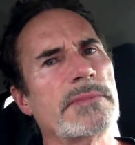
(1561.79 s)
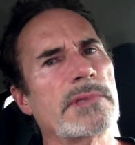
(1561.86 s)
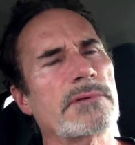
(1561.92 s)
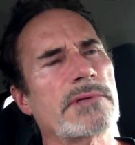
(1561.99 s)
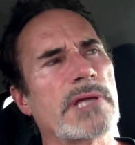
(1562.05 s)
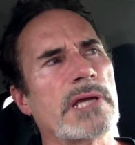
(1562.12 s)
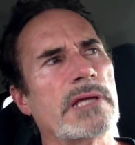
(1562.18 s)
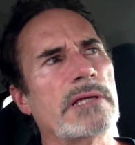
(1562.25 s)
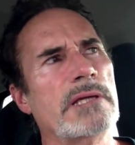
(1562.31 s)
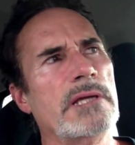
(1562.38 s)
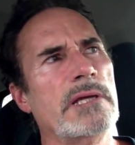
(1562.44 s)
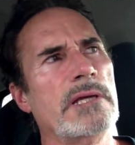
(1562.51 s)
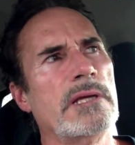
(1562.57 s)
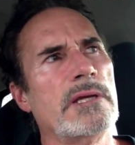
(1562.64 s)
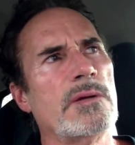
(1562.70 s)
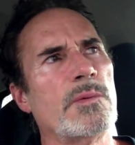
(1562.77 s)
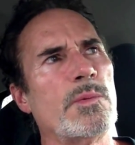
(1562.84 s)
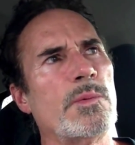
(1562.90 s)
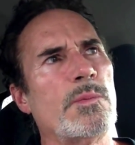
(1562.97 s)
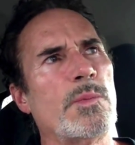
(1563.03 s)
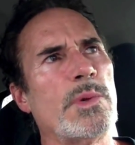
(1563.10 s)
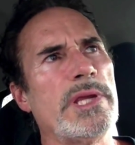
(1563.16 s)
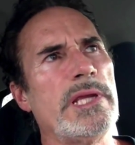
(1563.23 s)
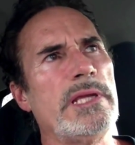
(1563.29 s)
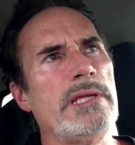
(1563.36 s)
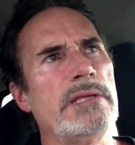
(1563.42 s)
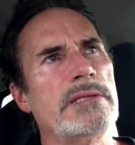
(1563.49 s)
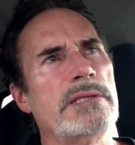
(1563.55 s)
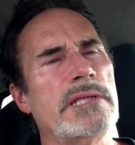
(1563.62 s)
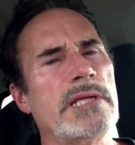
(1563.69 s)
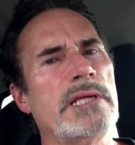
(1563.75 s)
Okay? We
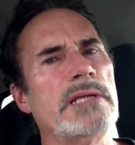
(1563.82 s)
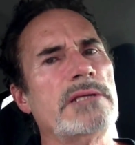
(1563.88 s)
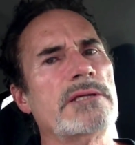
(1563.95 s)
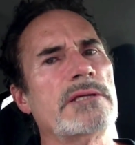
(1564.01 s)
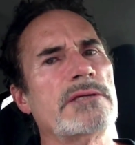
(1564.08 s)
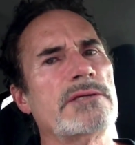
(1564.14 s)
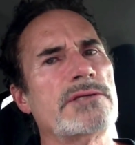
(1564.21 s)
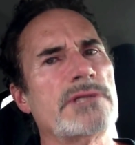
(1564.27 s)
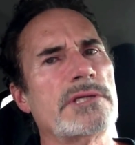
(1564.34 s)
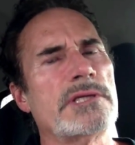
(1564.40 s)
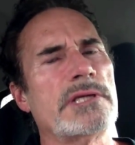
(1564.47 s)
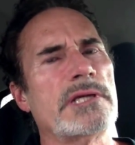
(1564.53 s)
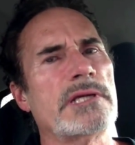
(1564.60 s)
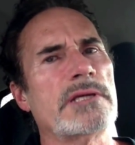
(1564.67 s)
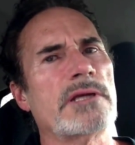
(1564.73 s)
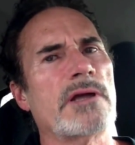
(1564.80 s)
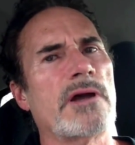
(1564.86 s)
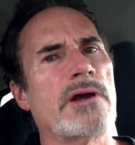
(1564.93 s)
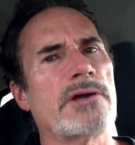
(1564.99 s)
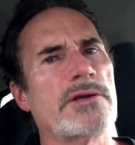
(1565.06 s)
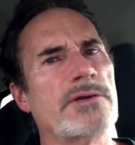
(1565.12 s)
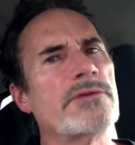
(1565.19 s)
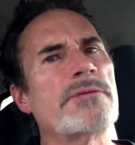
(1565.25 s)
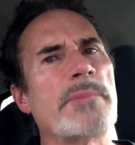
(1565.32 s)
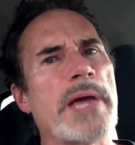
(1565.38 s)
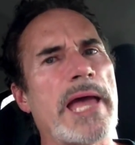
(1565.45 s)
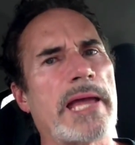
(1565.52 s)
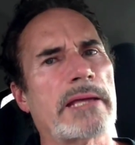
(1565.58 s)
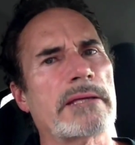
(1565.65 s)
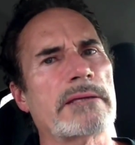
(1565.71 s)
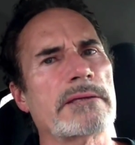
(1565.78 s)
need to get our youth
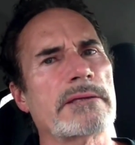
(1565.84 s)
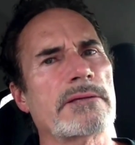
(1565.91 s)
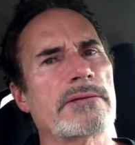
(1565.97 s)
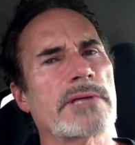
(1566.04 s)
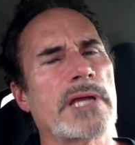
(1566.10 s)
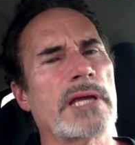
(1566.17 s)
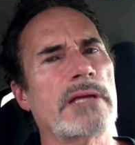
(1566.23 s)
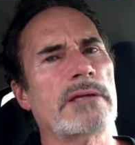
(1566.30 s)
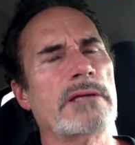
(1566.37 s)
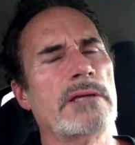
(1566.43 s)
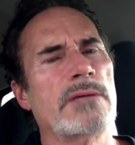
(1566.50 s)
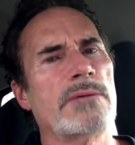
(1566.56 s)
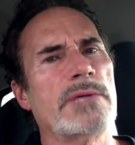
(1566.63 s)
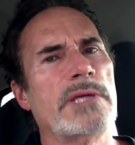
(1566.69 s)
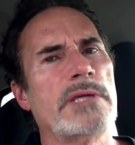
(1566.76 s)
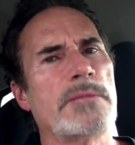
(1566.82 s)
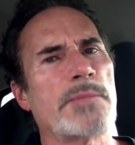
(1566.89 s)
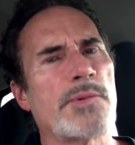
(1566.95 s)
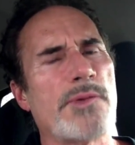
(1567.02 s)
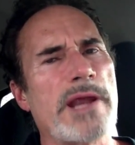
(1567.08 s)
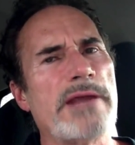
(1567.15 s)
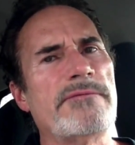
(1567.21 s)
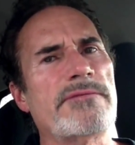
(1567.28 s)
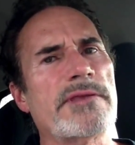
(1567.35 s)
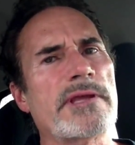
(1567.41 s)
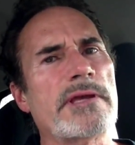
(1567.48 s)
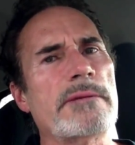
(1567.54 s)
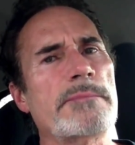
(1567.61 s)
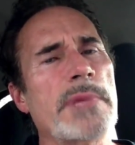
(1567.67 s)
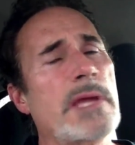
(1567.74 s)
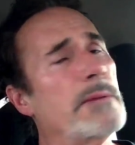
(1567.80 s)
back. Okay? We need to pray for
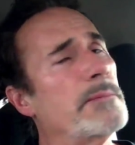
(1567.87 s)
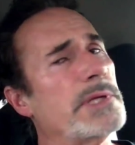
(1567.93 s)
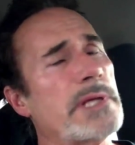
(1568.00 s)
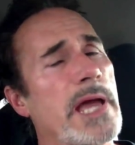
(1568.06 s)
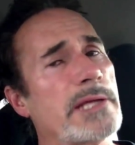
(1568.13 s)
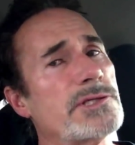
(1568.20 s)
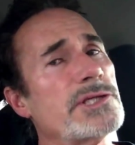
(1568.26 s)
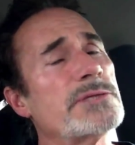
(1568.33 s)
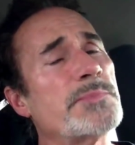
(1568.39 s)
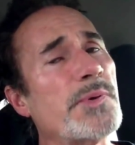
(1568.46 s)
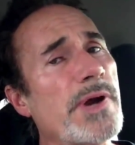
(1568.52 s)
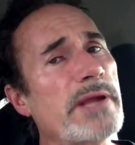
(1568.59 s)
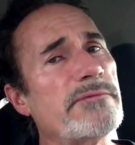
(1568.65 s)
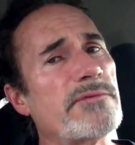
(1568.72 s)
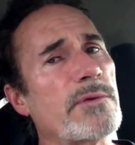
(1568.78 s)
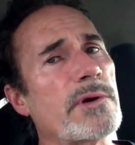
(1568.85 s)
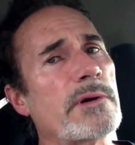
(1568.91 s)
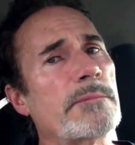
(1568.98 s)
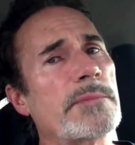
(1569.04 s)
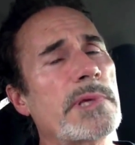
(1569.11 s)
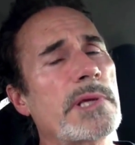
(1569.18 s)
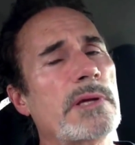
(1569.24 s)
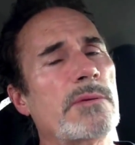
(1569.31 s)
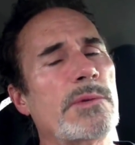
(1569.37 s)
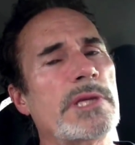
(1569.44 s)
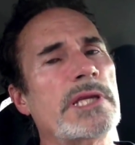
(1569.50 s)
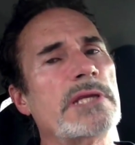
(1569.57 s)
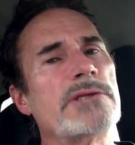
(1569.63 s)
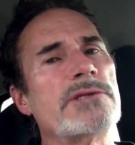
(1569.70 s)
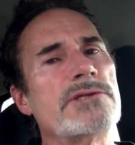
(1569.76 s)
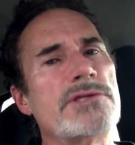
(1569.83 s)
them, but not just pray for them. We
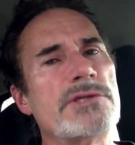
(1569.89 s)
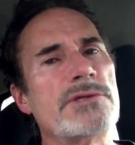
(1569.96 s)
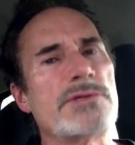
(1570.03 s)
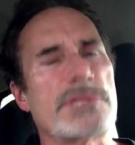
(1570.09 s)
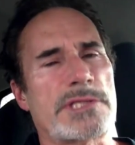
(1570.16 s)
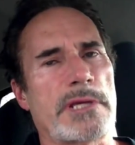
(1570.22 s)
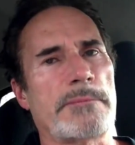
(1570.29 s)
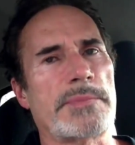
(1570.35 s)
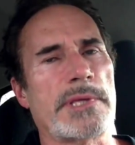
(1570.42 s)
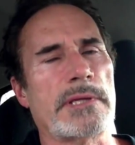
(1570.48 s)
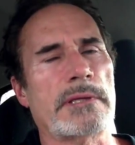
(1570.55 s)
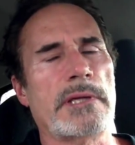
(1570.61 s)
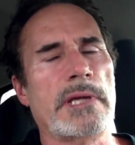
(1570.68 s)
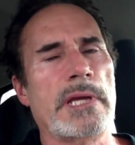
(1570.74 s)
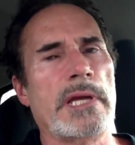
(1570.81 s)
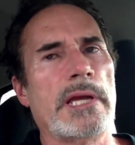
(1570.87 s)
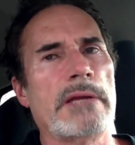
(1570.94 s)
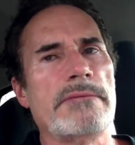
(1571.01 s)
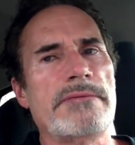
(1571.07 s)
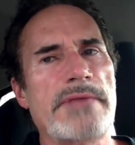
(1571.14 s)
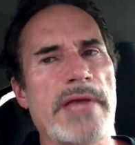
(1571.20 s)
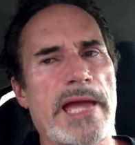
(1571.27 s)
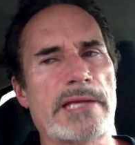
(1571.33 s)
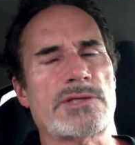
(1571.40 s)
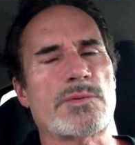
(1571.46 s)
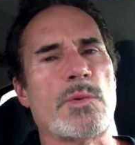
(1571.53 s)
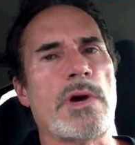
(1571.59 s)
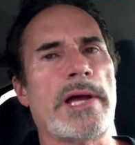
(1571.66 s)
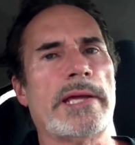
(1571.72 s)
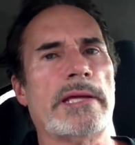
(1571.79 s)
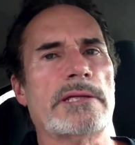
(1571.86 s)
need to do something. And that's
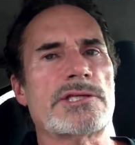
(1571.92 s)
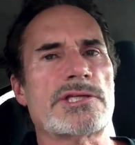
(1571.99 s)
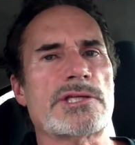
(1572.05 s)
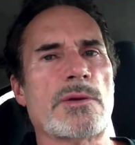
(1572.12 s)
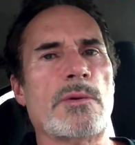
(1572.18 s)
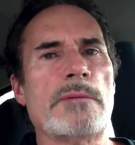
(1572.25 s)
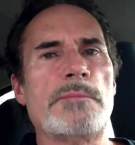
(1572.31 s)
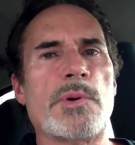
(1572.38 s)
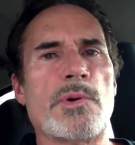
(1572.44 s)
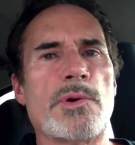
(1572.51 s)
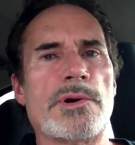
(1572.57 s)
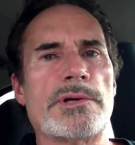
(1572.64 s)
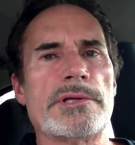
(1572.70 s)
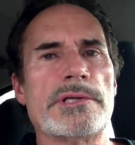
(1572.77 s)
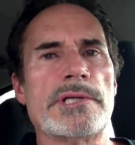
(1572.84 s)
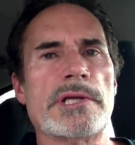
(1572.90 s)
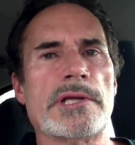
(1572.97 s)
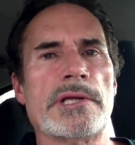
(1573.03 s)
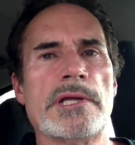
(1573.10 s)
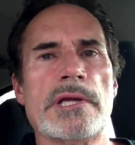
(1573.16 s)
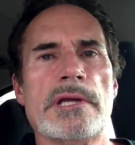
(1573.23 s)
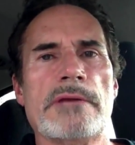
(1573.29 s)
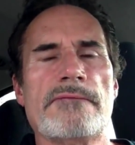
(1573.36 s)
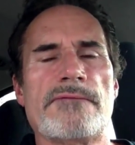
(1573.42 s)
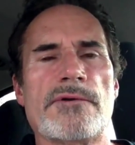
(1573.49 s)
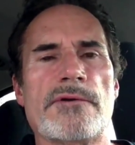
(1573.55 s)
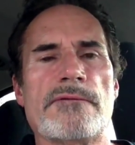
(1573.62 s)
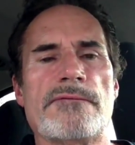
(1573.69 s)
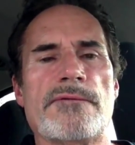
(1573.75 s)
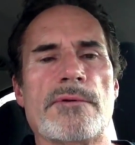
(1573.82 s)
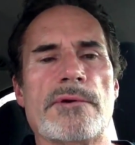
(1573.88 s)
why it's so important to,
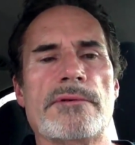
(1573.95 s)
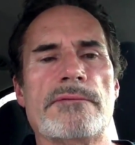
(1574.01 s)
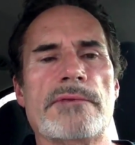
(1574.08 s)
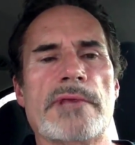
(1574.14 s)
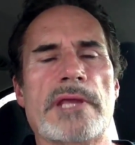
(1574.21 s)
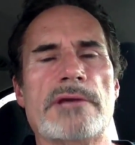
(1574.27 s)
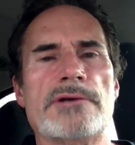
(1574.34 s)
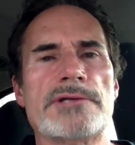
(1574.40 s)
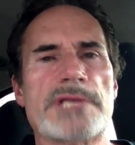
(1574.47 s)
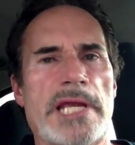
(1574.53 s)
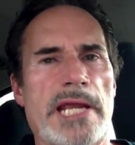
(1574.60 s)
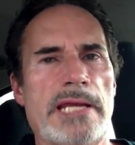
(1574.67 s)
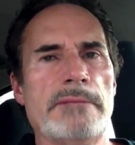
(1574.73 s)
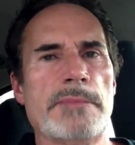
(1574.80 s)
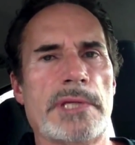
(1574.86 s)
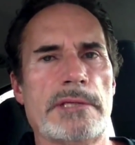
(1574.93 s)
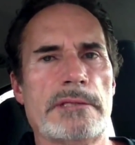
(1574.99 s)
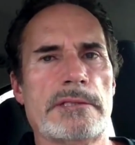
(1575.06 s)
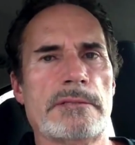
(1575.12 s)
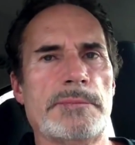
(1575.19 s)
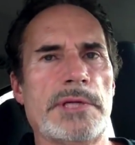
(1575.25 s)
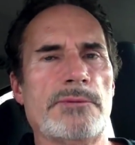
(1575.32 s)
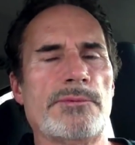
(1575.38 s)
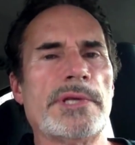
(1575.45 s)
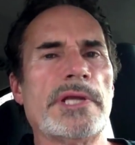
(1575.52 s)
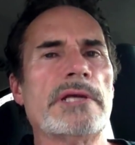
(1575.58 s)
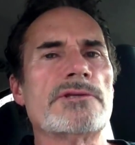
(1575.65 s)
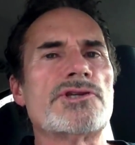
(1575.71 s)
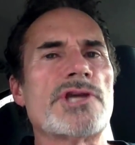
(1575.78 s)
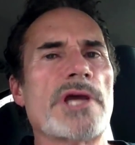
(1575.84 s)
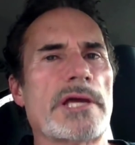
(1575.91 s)
for, for entertainment to be
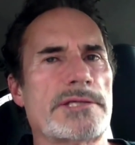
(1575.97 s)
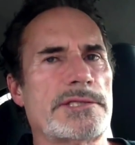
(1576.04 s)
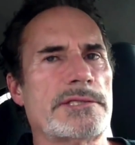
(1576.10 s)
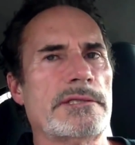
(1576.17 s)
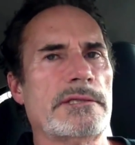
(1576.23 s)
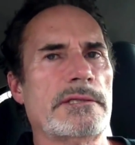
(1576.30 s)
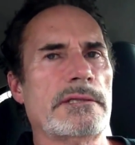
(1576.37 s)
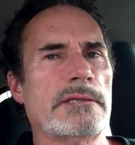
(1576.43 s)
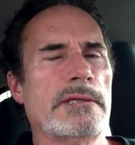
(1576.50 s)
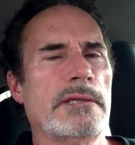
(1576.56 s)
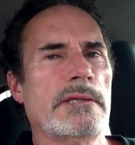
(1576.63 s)
readjusted.